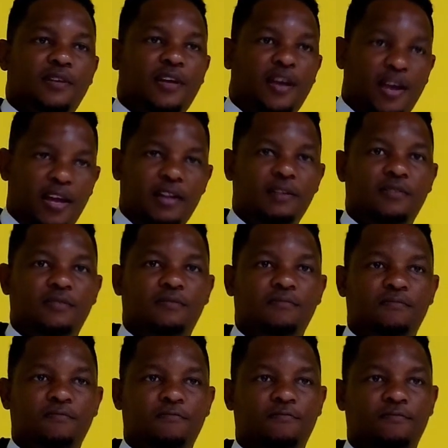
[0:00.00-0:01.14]
in
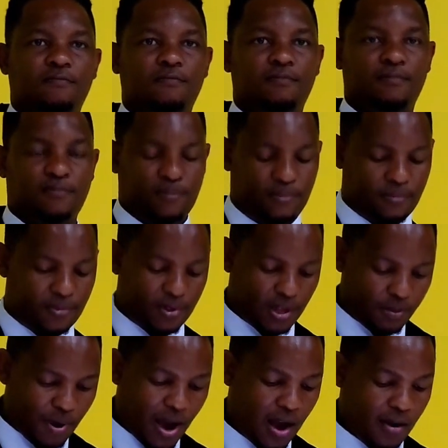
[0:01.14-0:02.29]
the
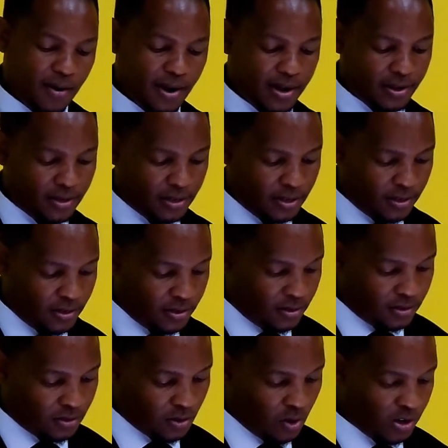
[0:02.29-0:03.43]
power,
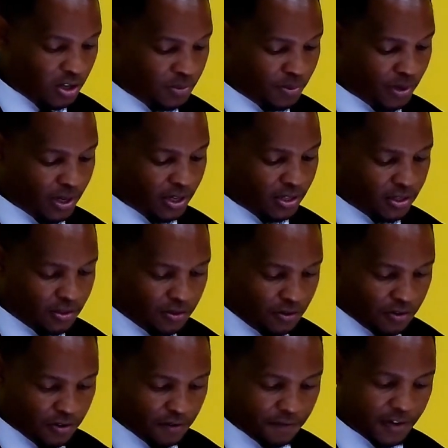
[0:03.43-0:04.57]
the Holy Spirit,
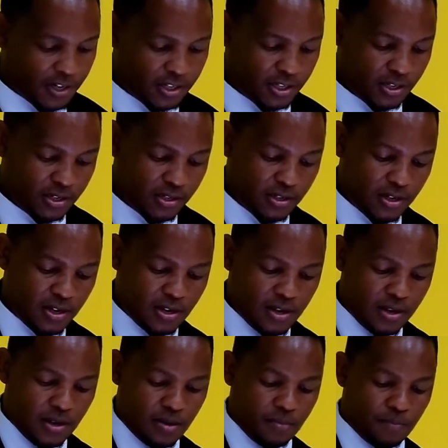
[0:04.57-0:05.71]
conviction,
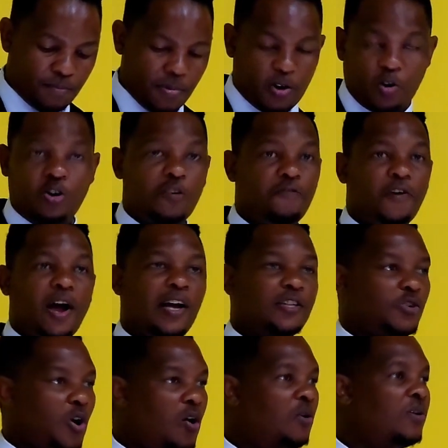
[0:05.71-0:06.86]
but not of us
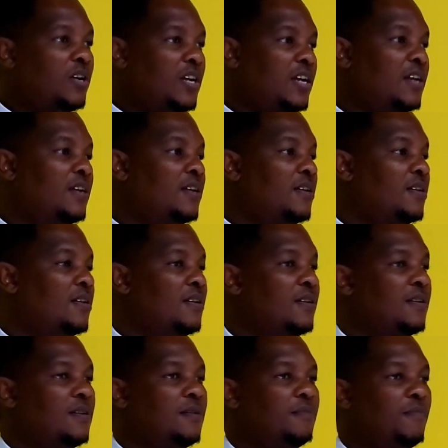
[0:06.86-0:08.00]
only,
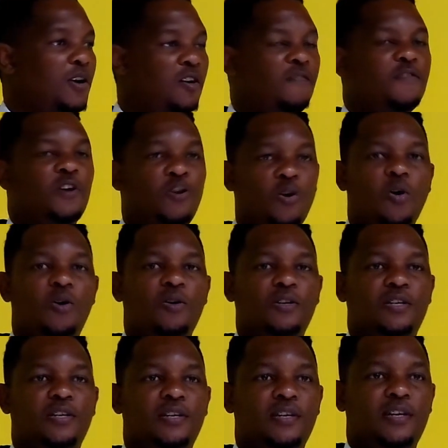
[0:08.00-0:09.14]
but of the Lord
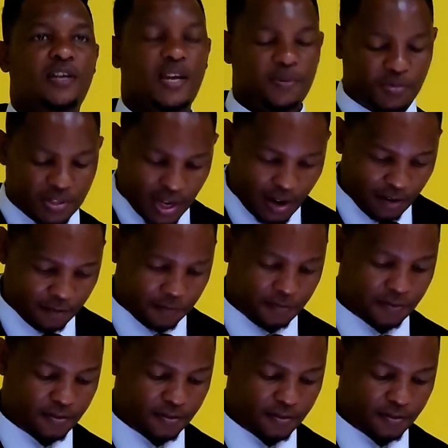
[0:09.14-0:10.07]
Himself.